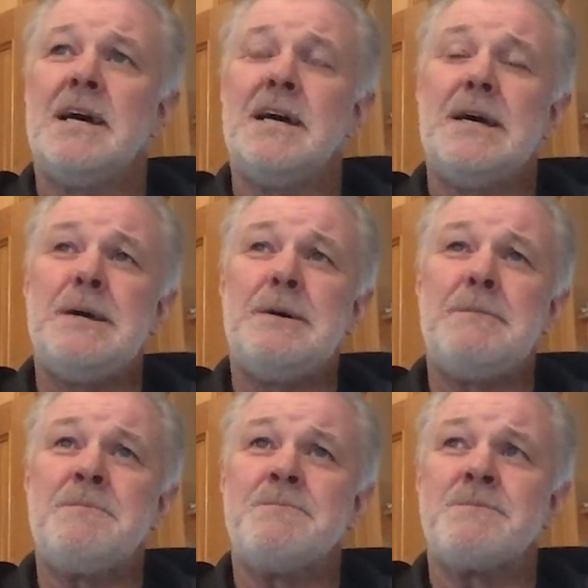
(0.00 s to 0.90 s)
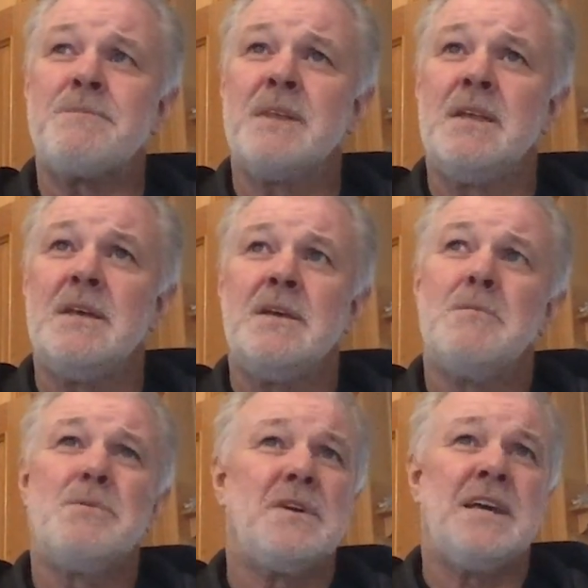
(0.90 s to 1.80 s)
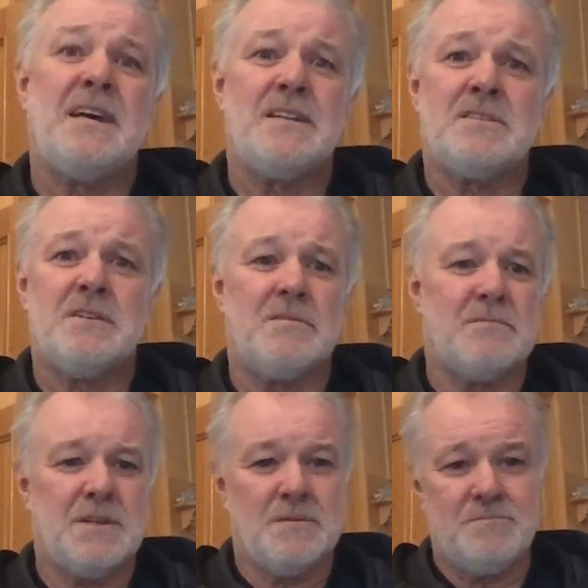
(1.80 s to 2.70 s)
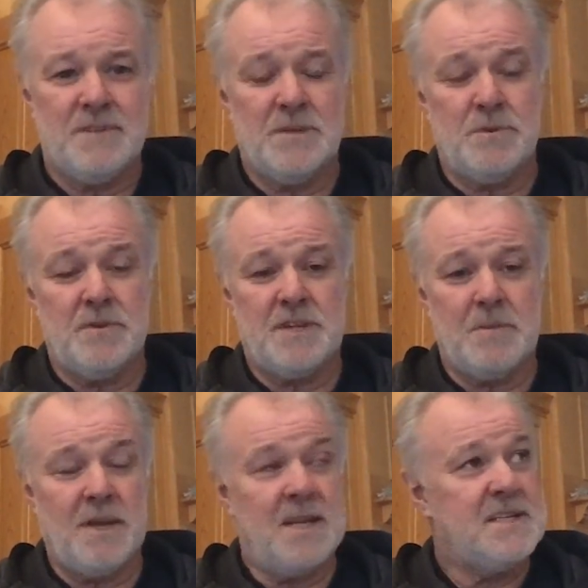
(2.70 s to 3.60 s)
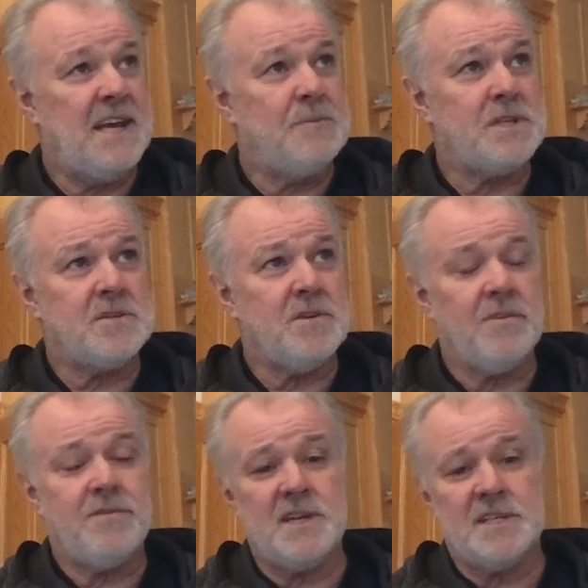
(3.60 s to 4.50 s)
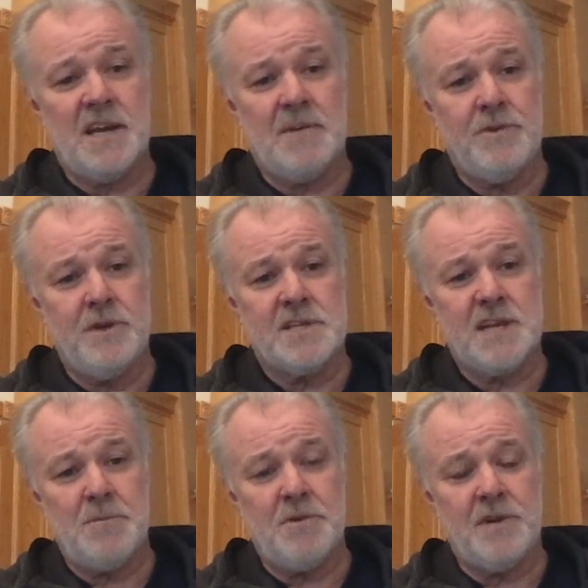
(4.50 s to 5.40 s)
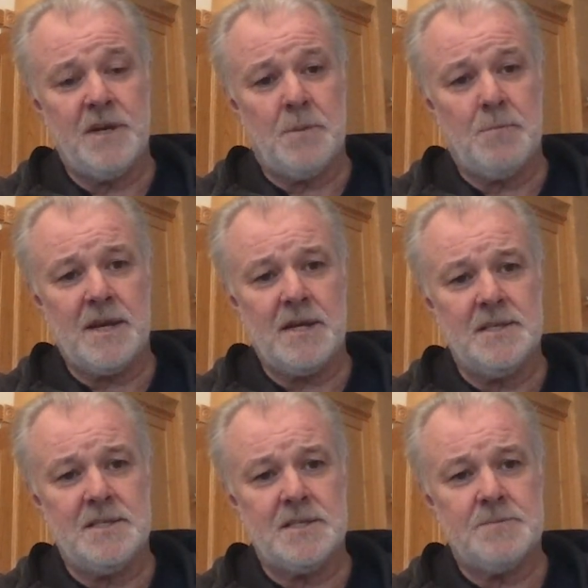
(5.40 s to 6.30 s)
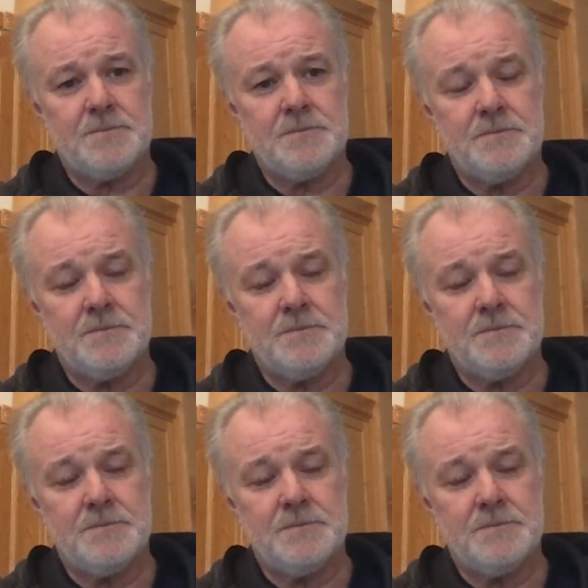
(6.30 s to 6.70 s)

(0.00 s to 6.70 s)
But yeah, it's not, as we've said many times, it's not the first time we failed on penalties, is it?